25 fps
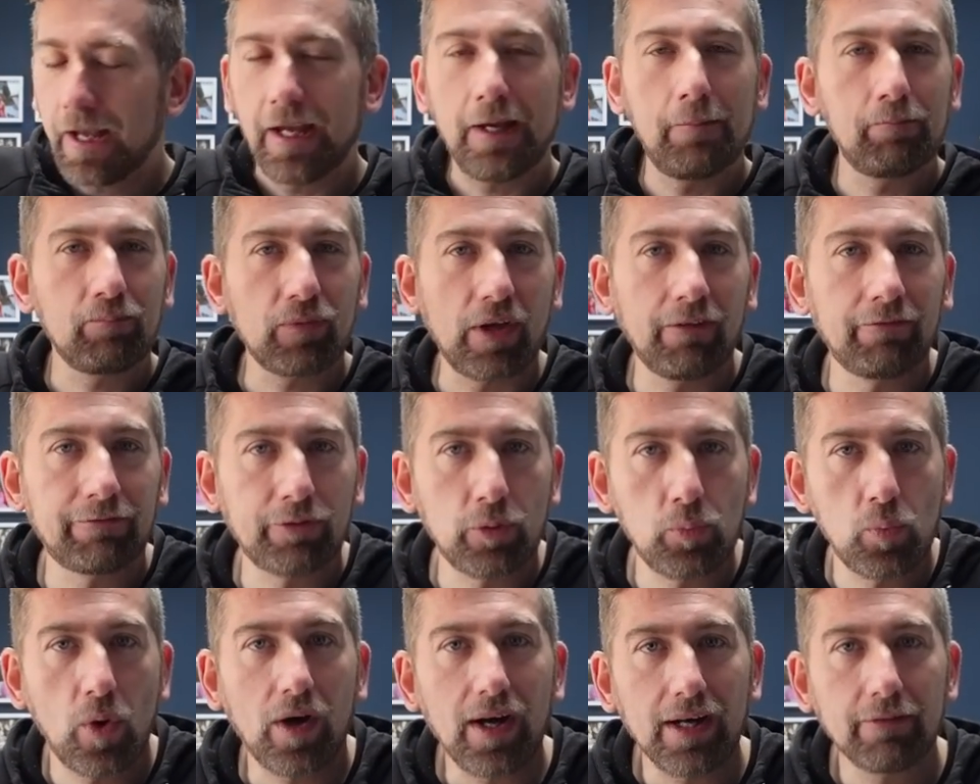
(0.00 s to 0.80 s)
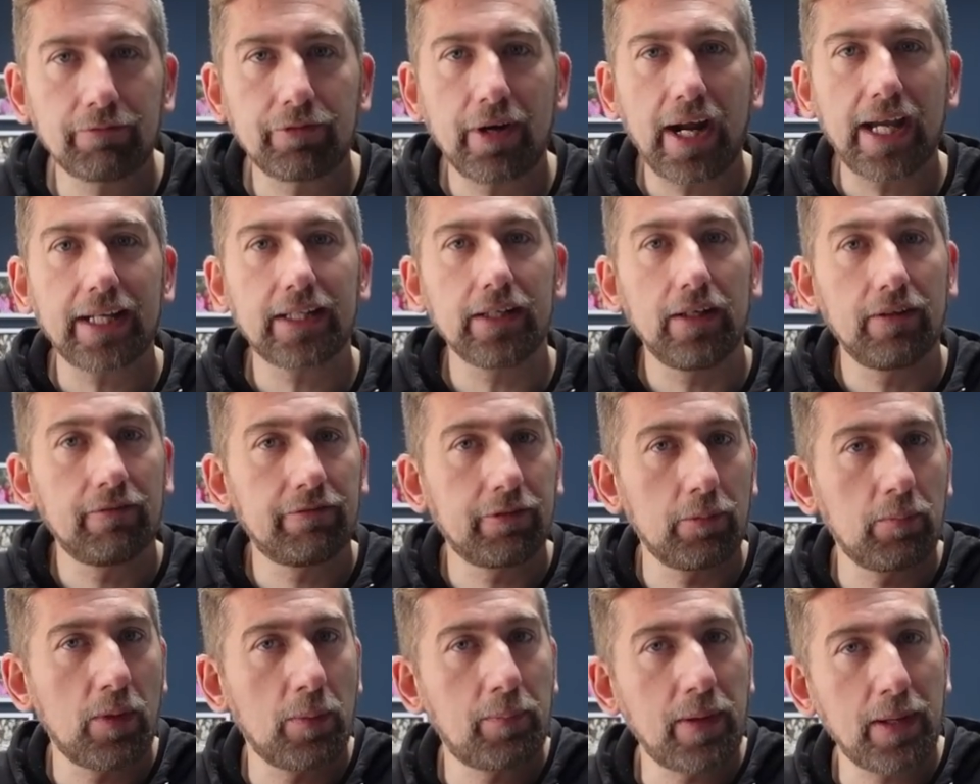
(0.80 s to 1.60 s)
Um, and from what I've read
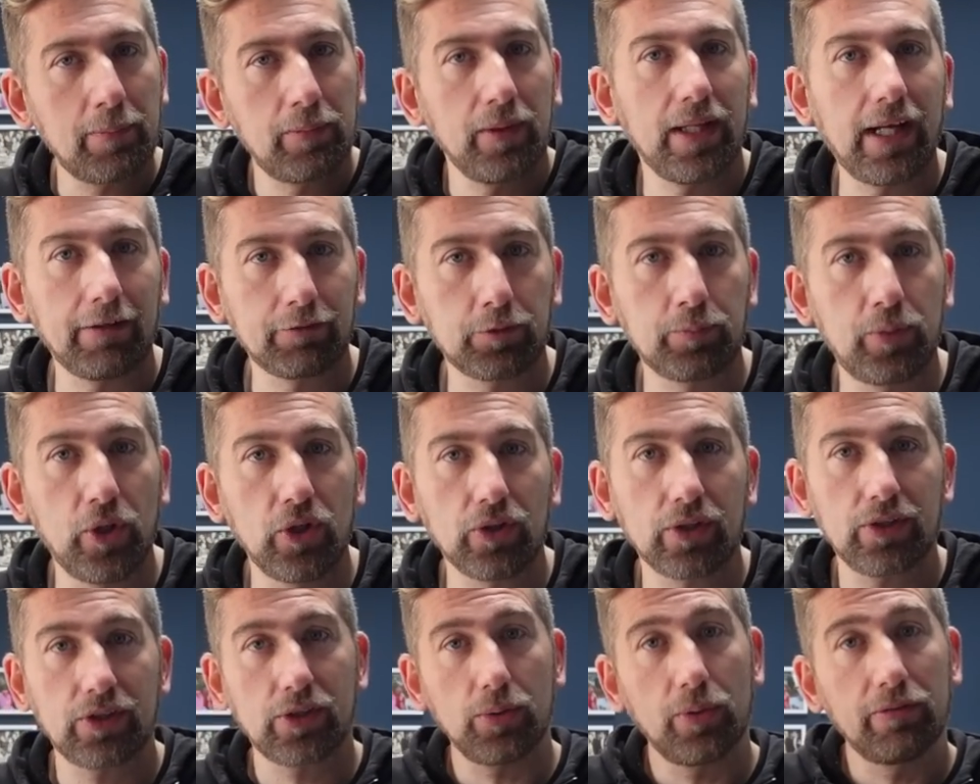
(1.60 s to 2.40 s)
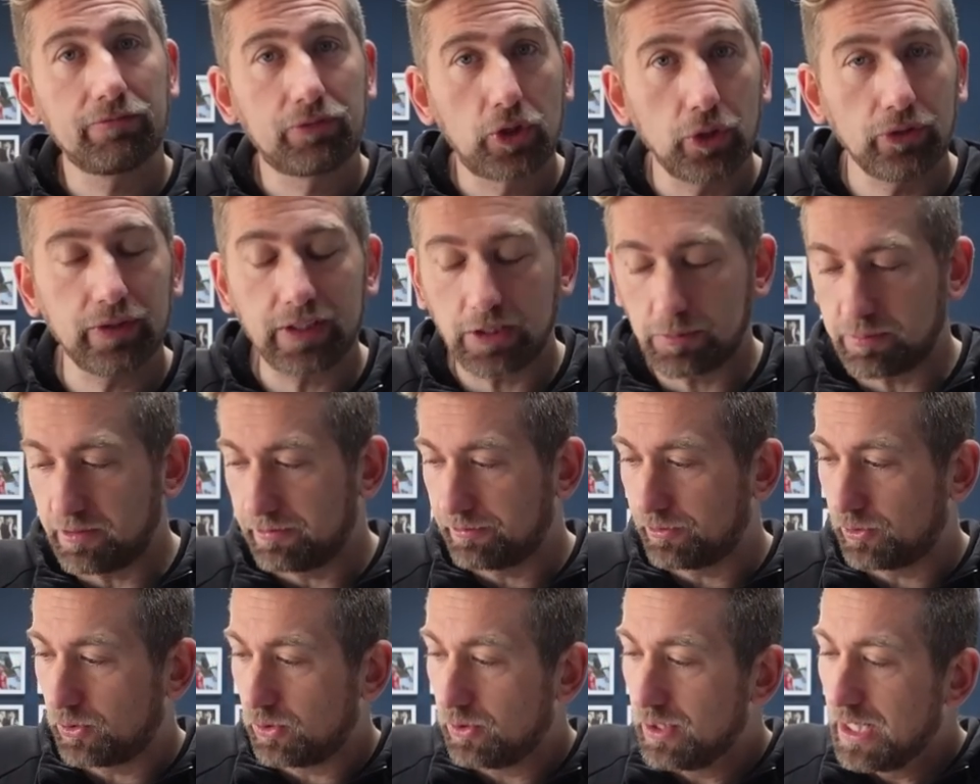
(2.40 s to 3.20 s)
and from the people that I've spoken to who have done this
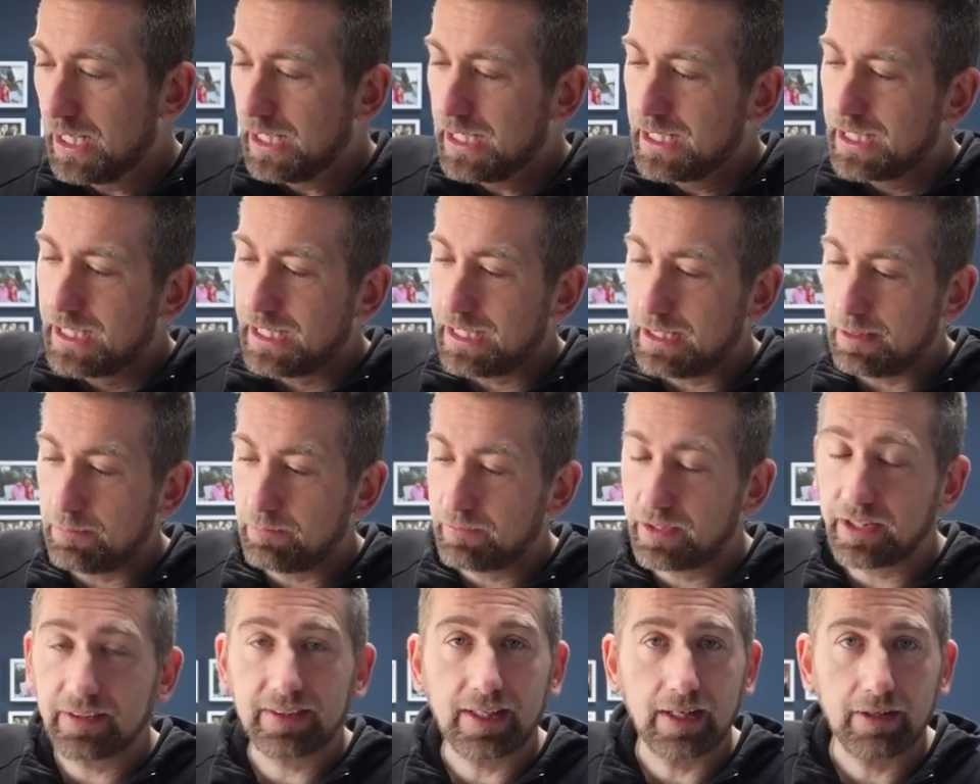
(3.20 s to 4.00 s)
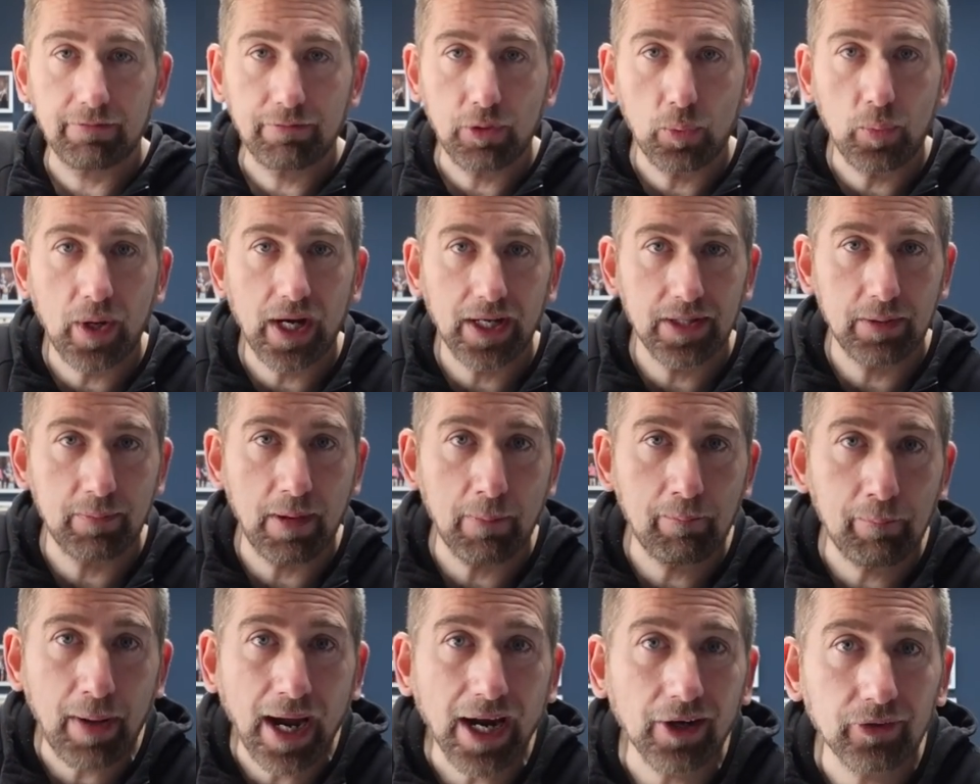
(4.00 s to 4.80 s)
before, um, they said if you wire
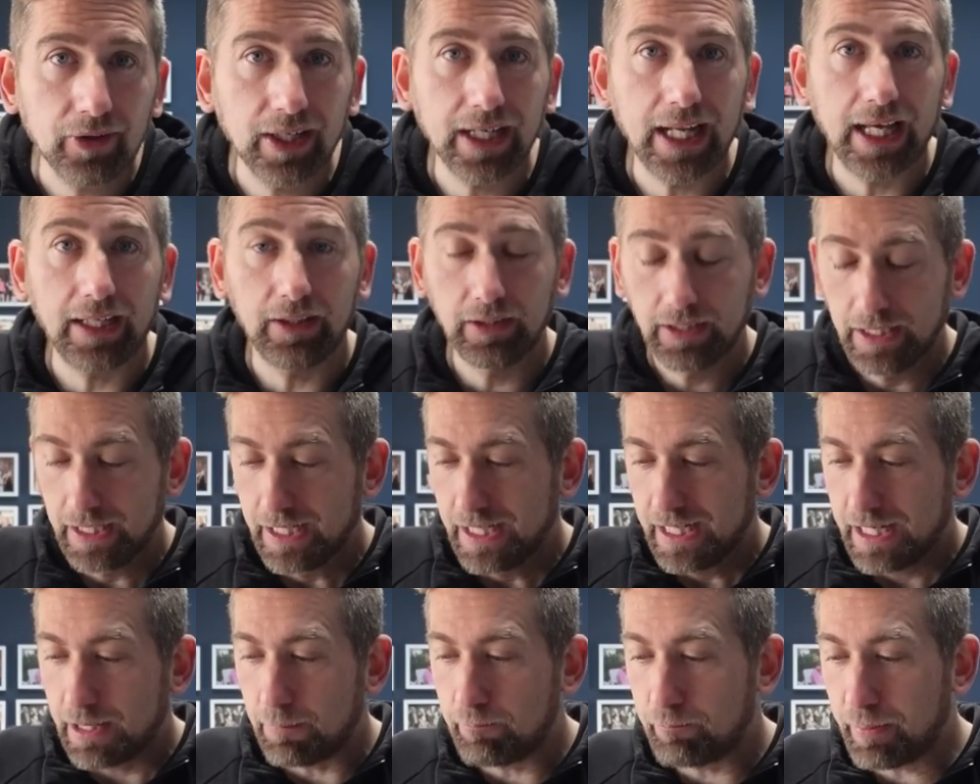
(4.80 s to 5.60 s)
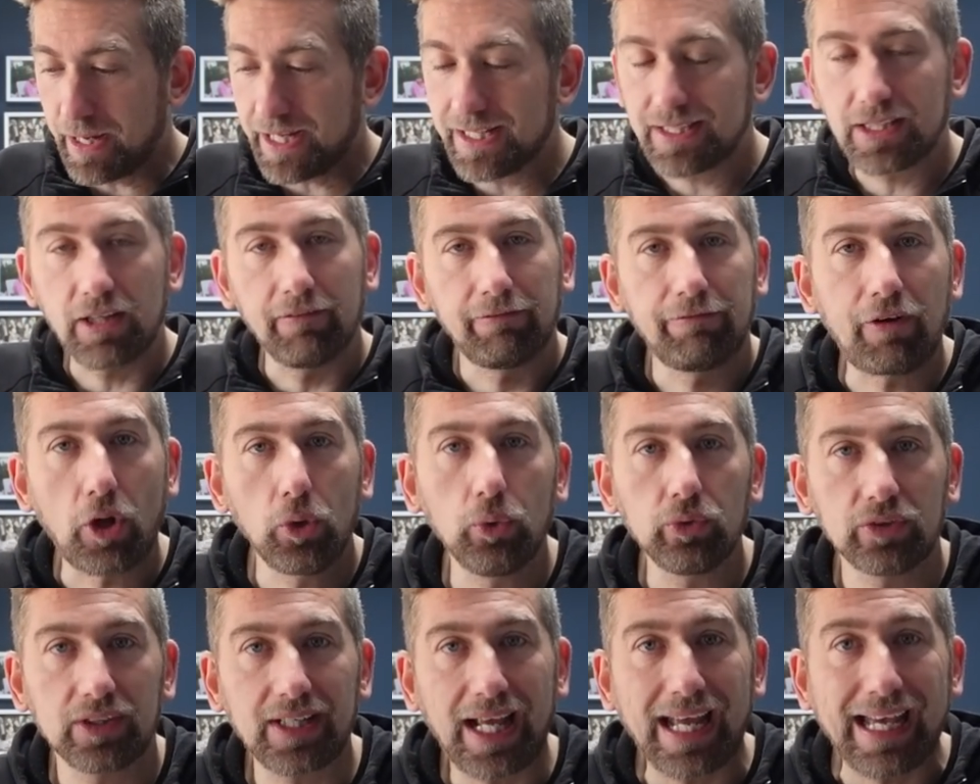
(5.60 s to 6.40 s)
them in parallel, it made the
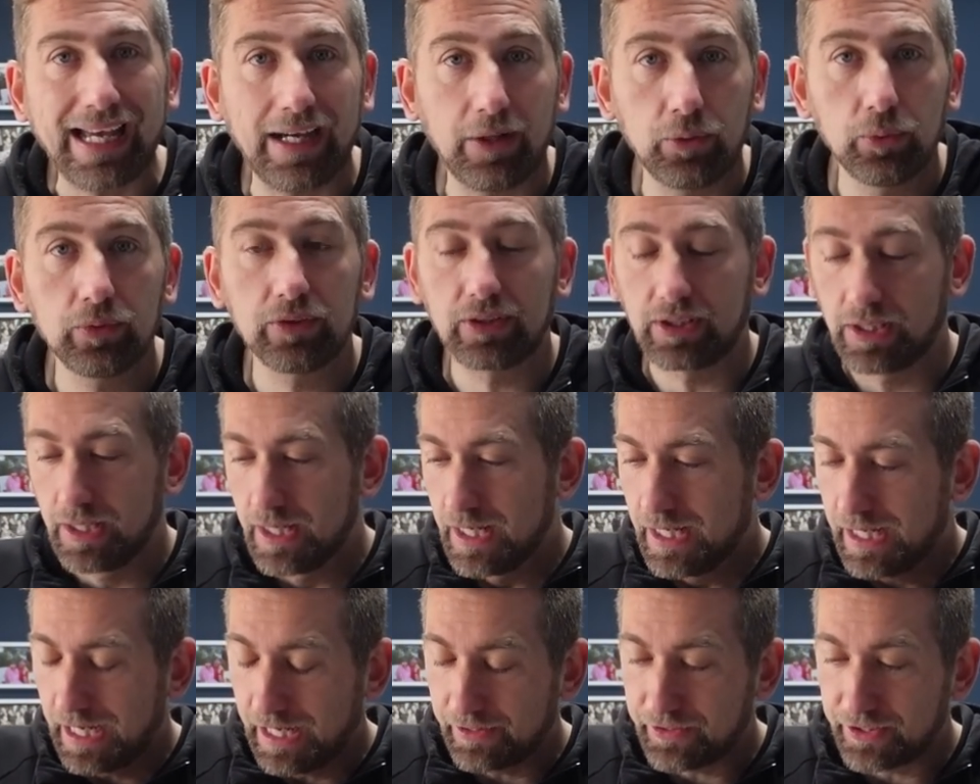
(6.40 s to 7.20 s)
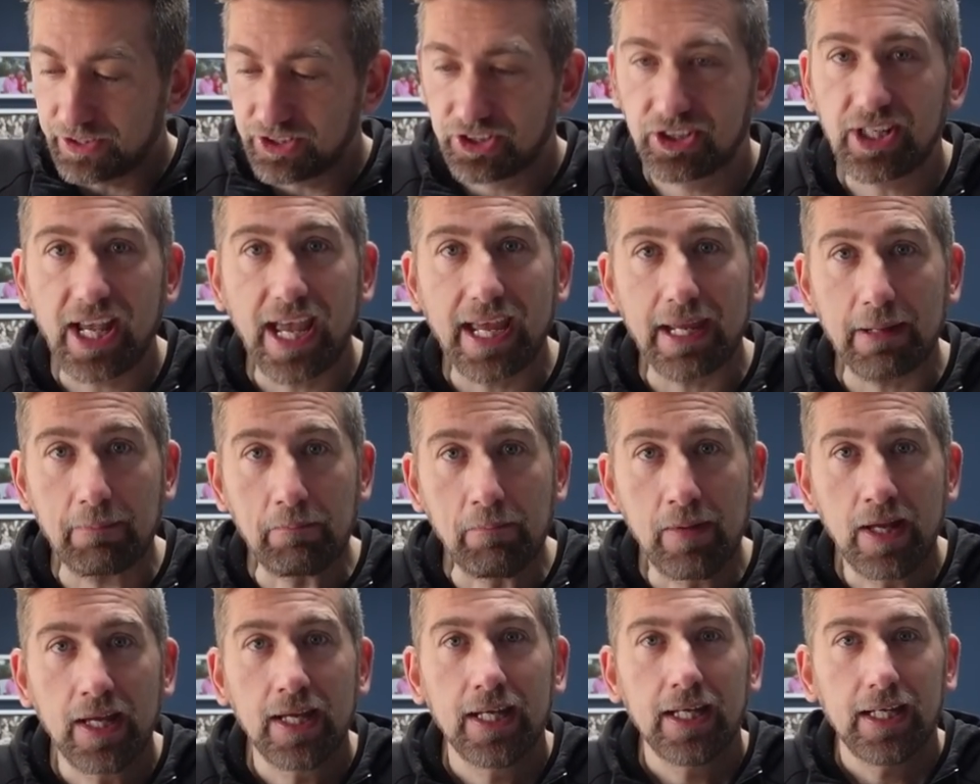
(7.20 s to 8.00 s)
volts out are the
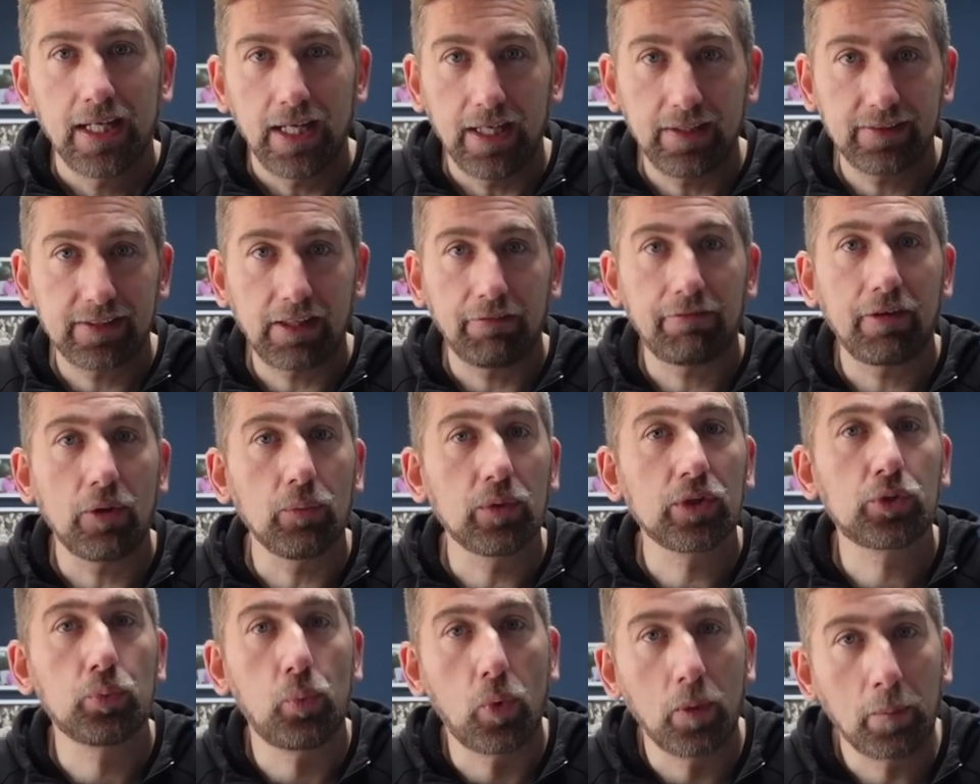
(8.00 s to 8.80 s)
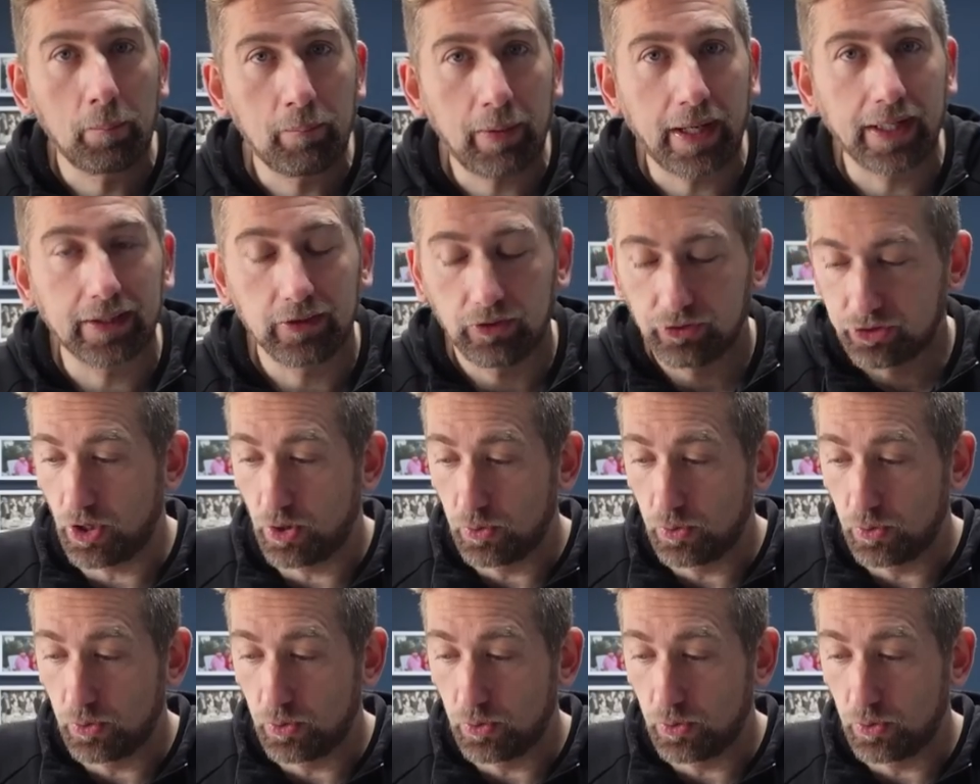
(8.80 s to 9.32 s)
same as if it was one panel.